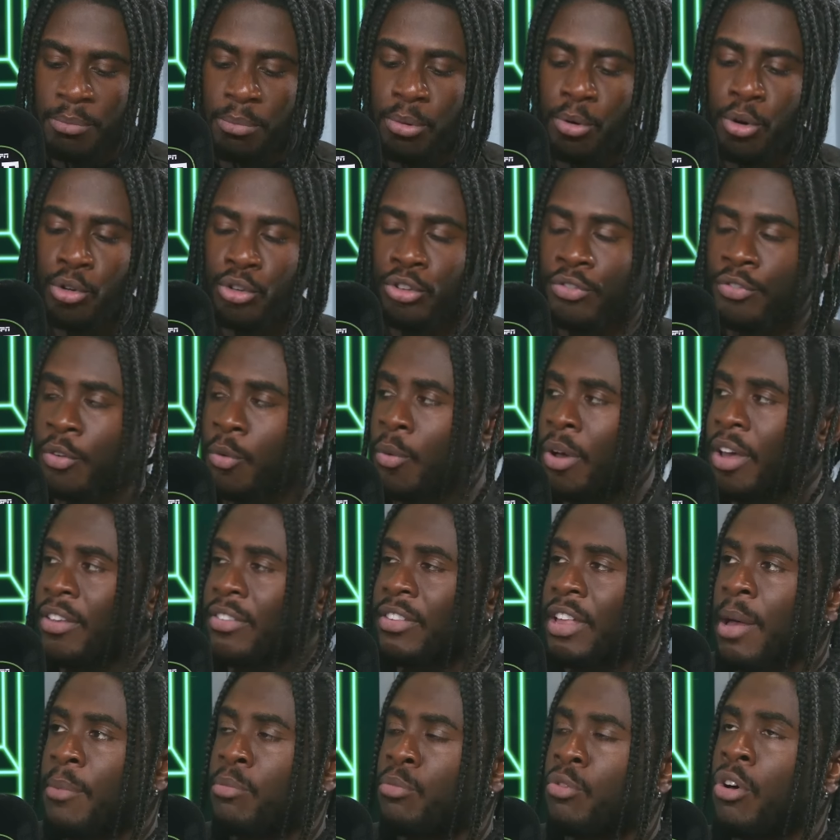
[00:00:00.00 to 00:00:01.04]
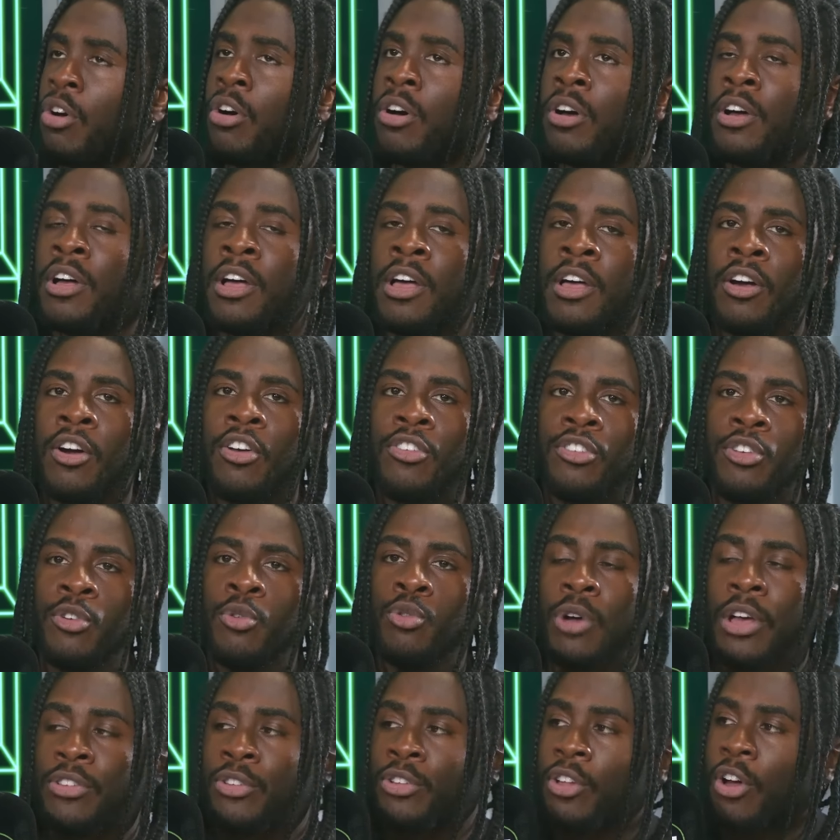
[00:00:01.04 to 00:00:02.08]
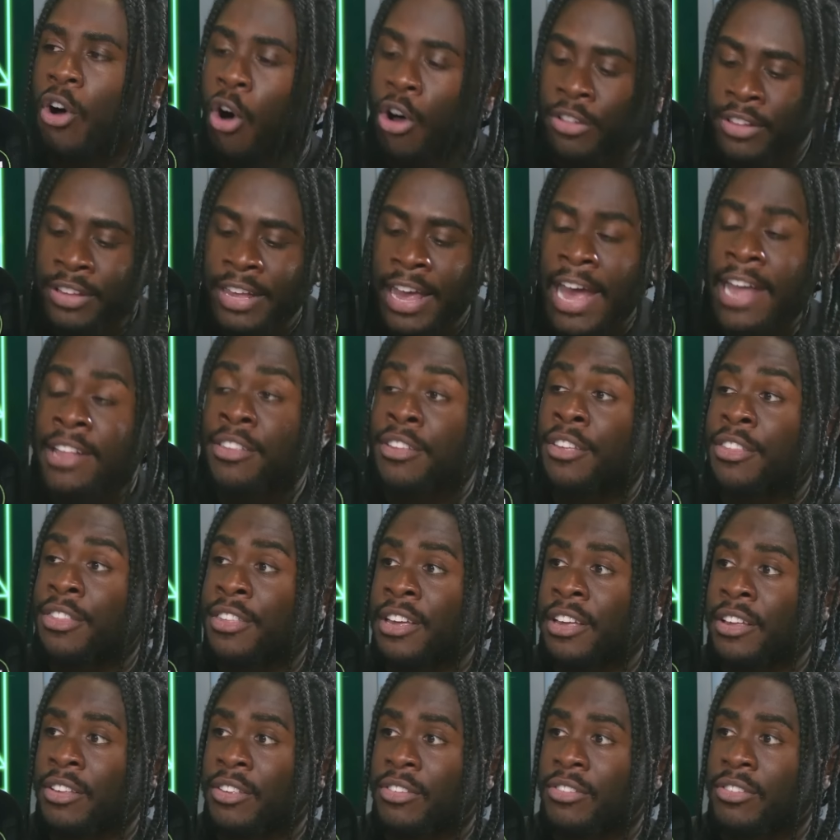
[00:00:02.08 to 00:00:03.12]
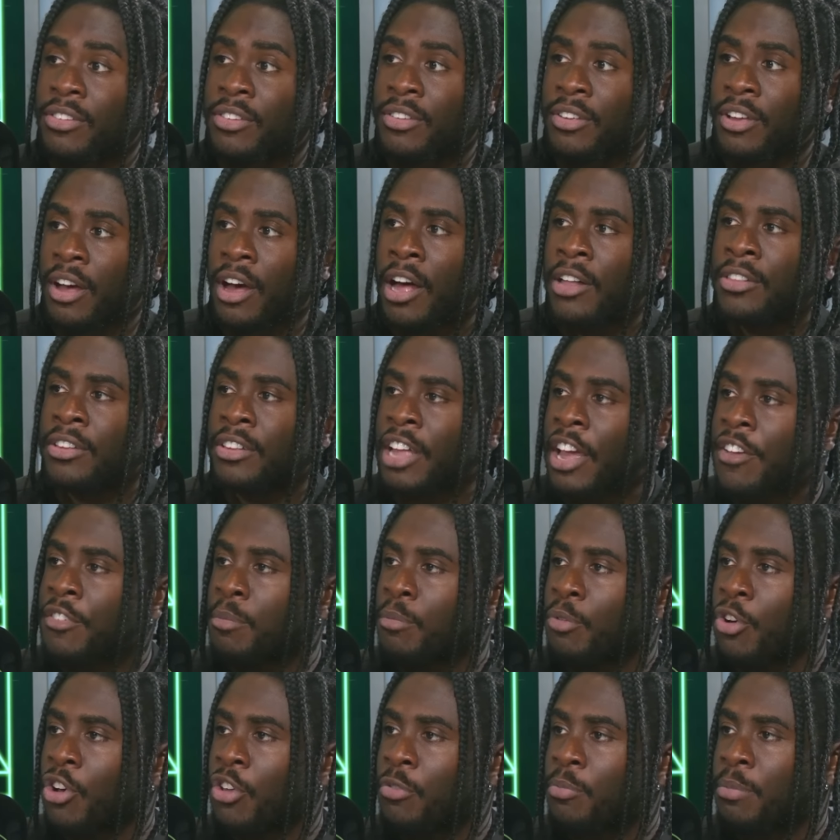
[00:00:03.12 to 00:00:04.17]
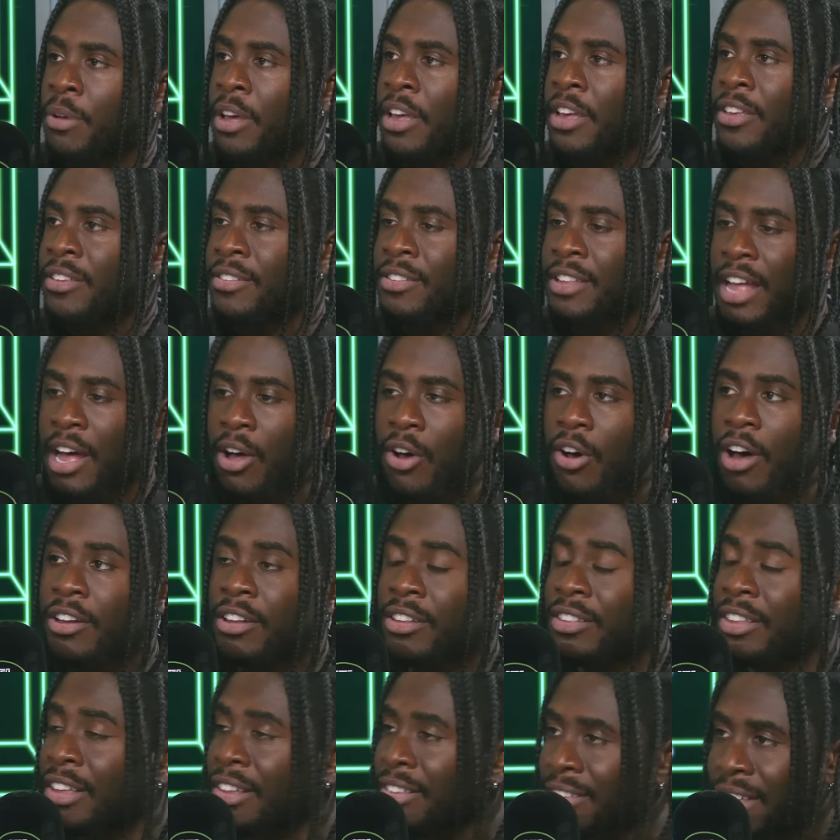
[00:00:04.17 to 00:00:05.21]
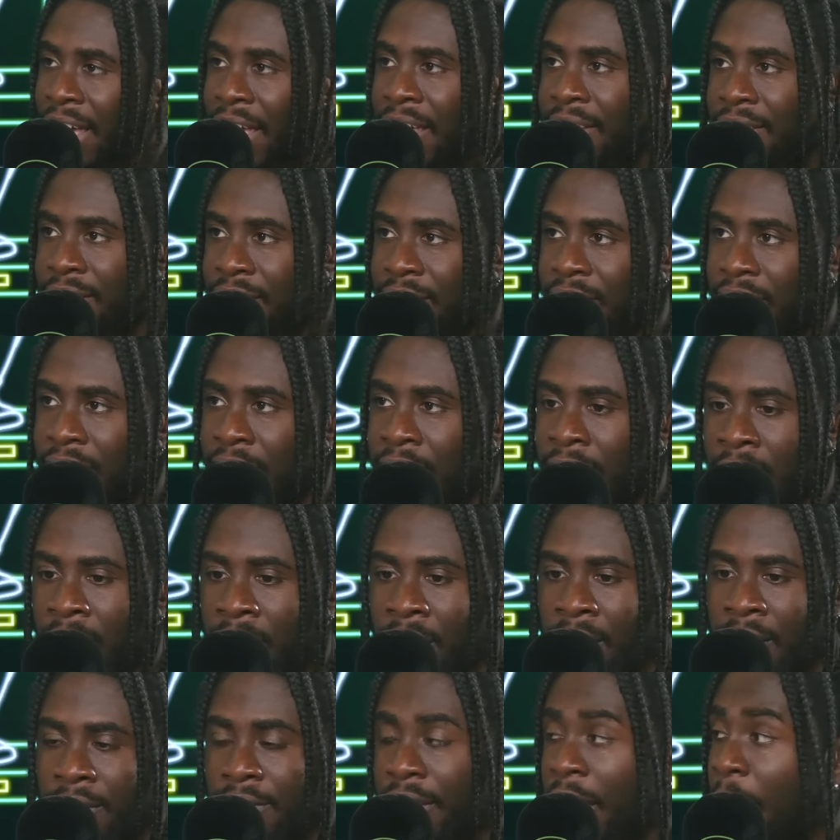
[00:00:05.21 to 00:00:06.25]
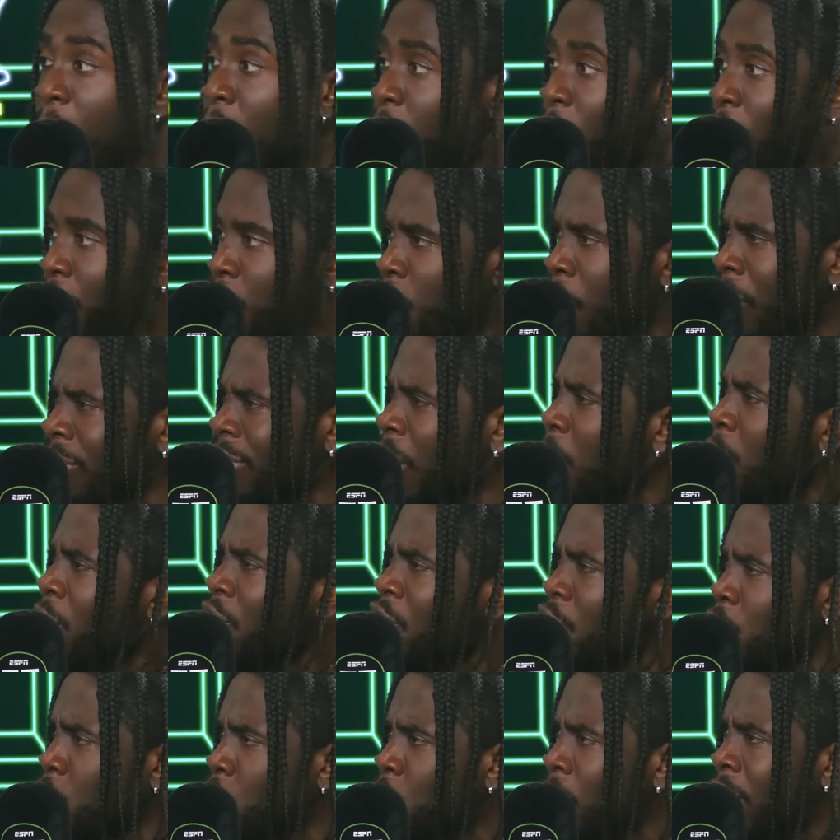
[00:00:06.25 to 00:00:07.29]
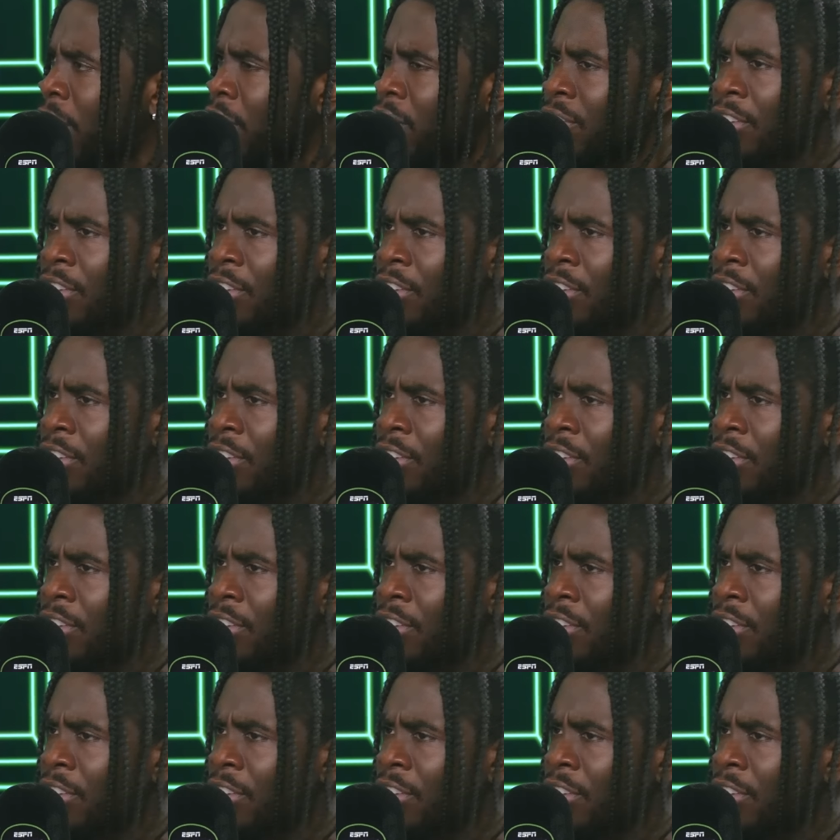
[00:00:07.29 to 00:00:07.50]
important for West Ham. Not because he was always on the end of things under David Moyes, but he's now kind of dictating tempo for West Ham, which is weird.